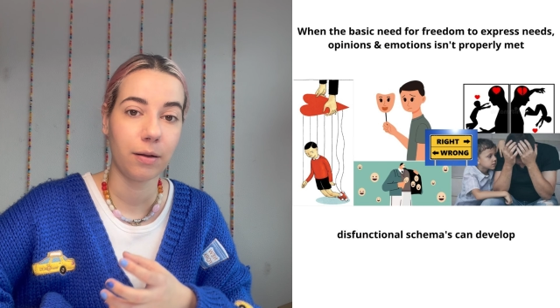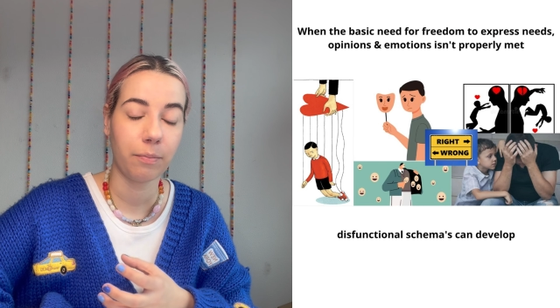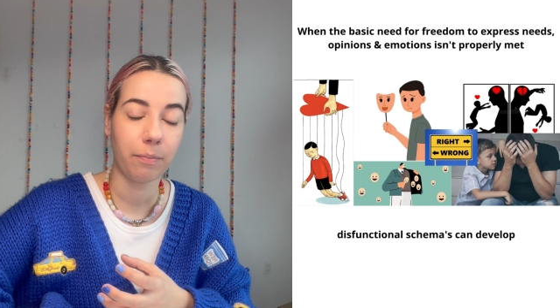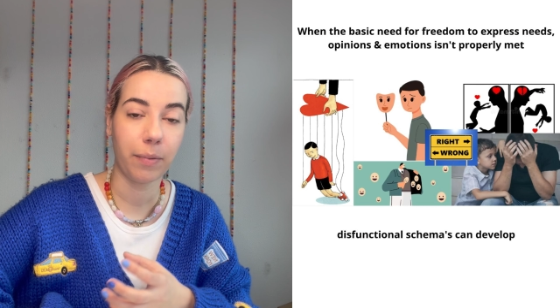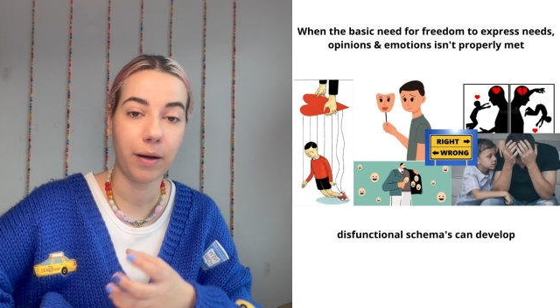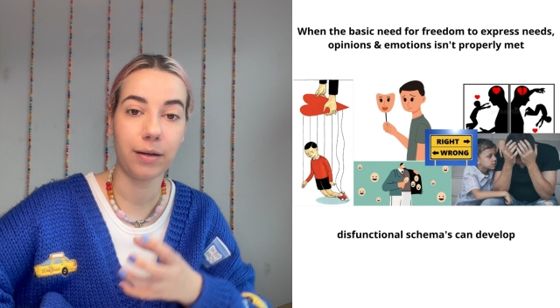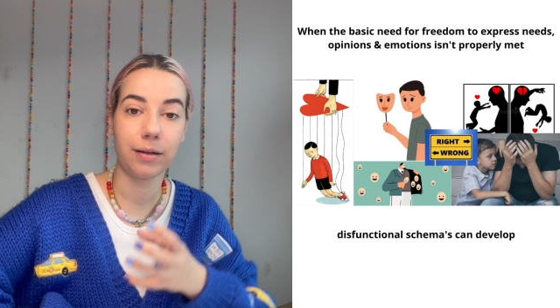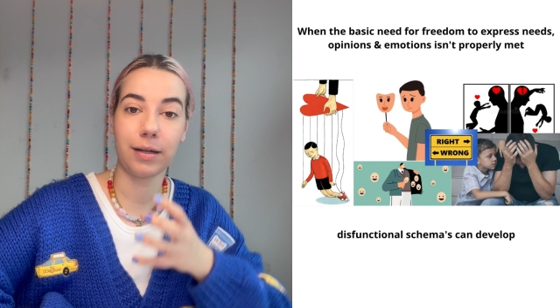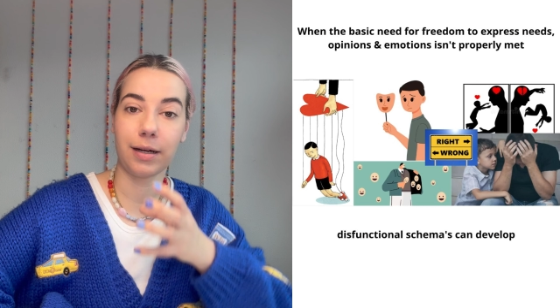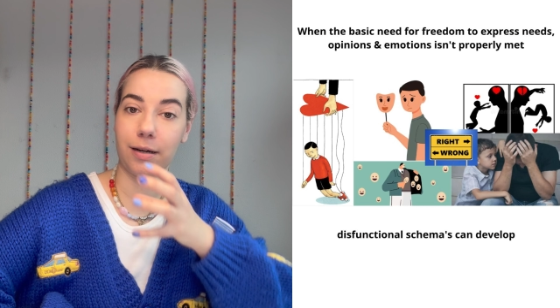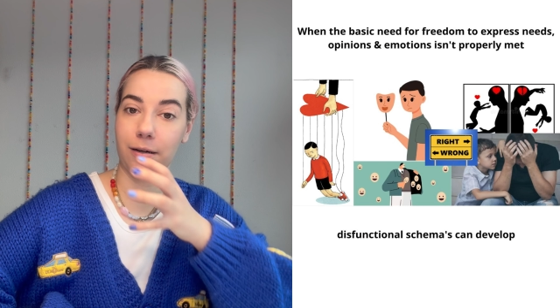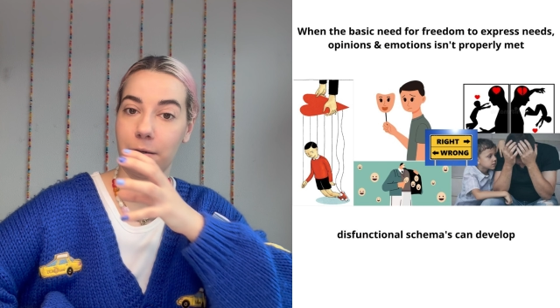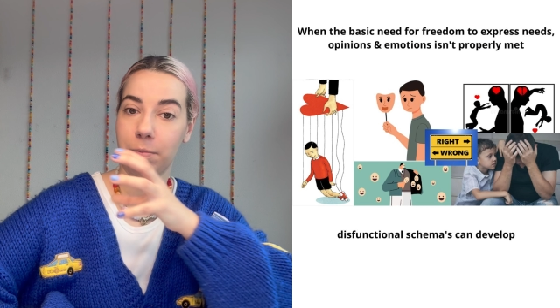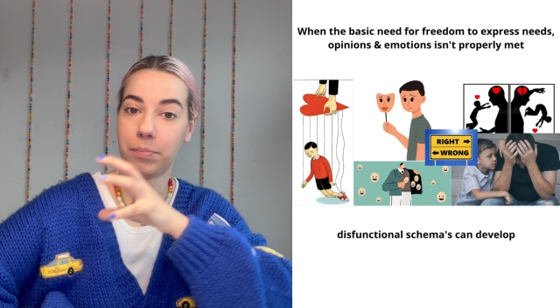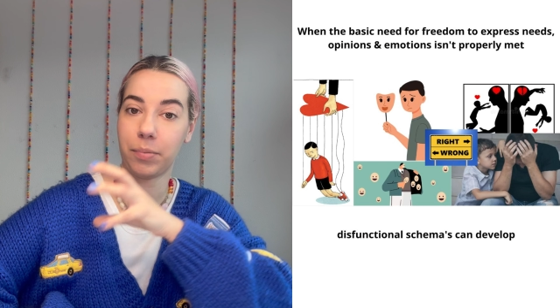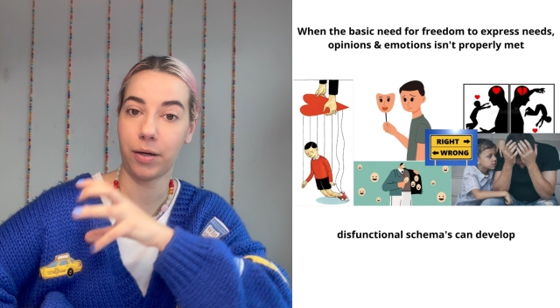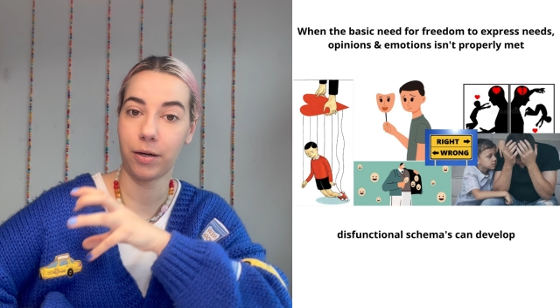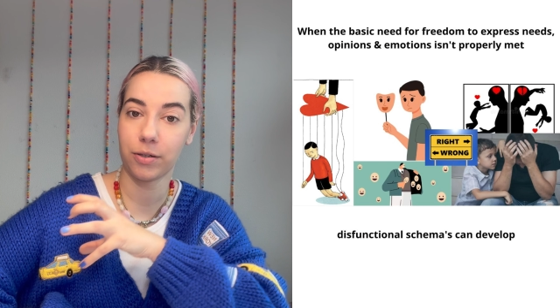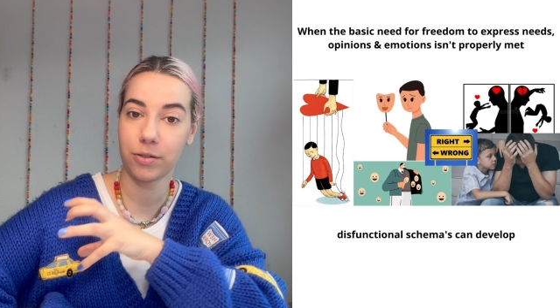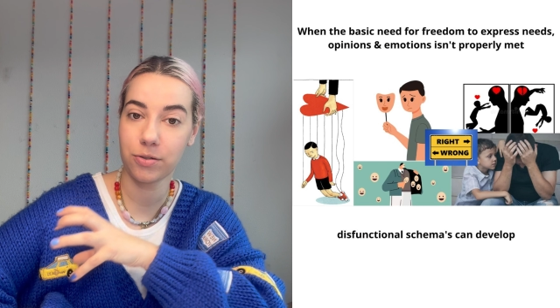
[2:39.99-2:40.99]
But there are
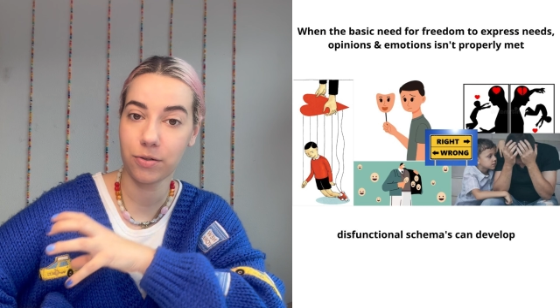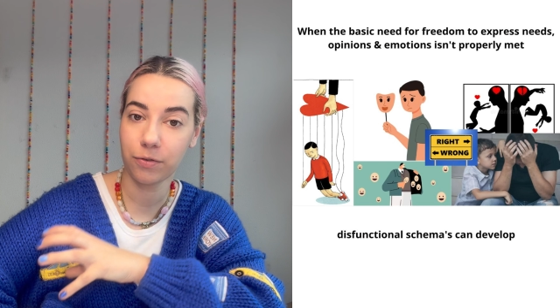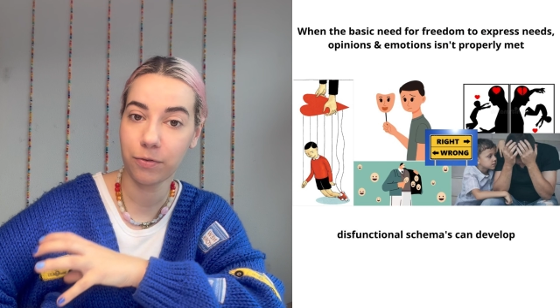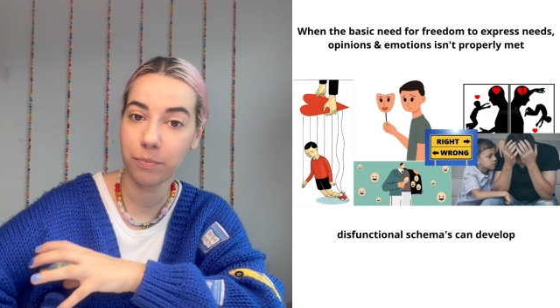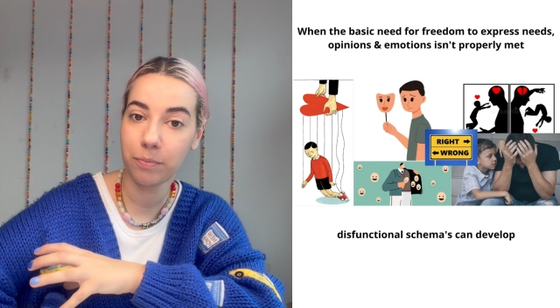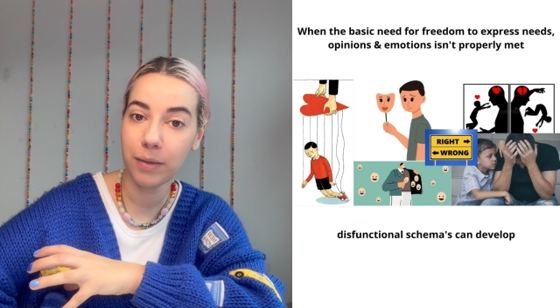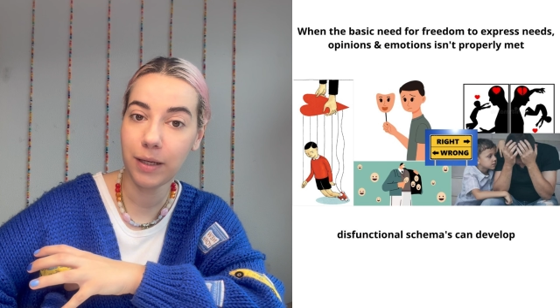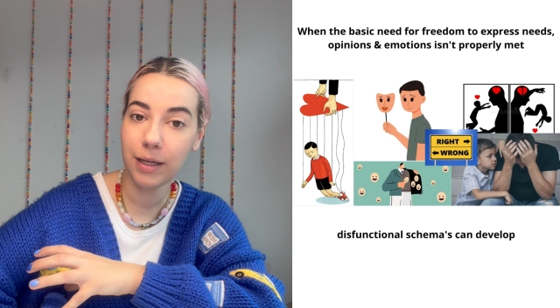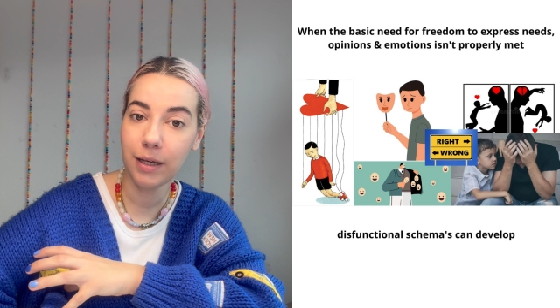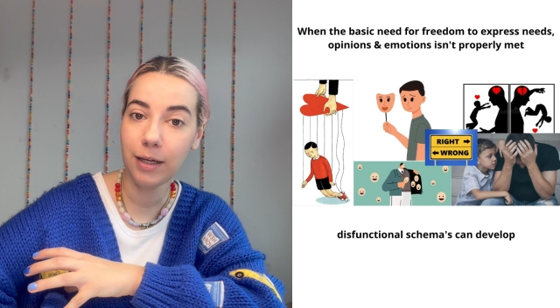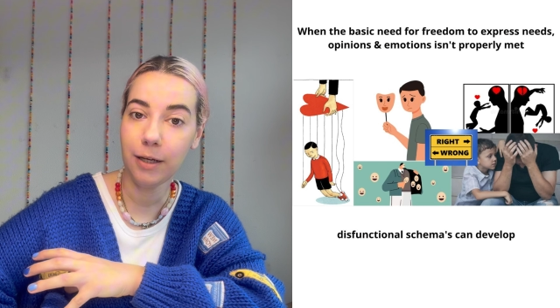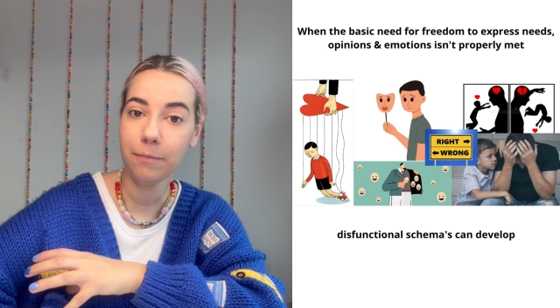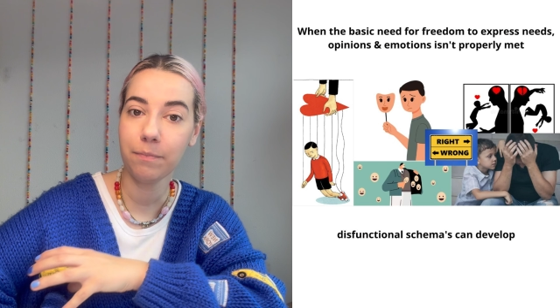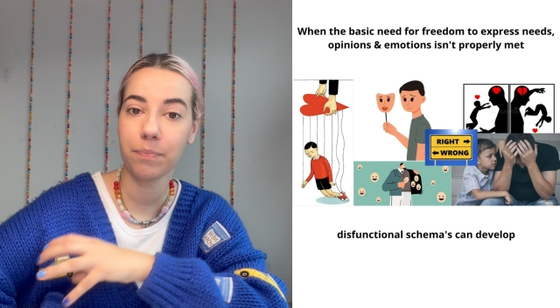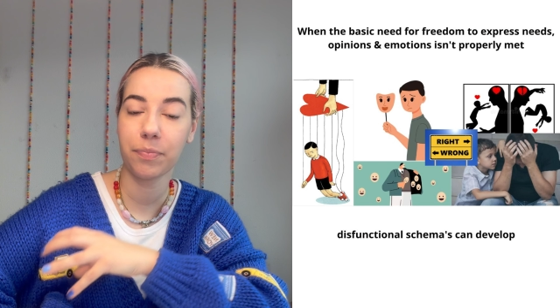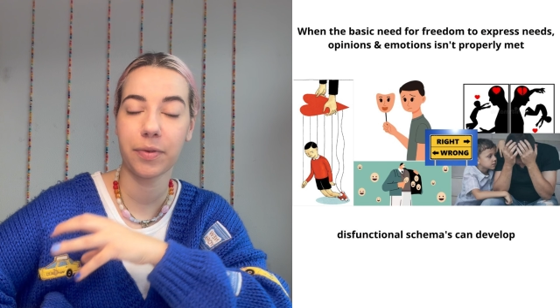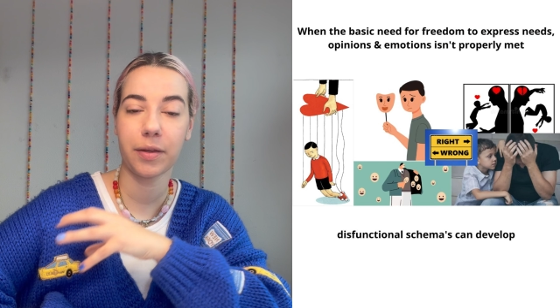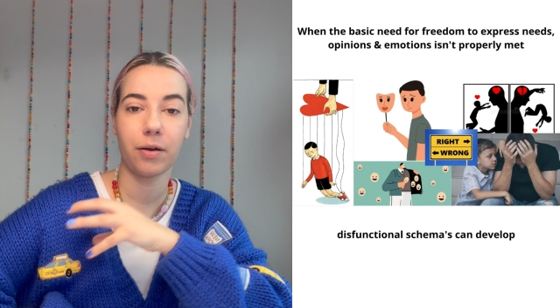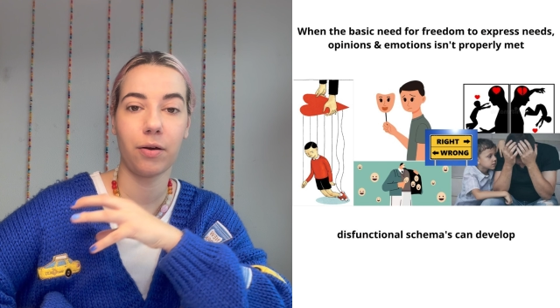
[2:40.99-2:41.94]
parts of me,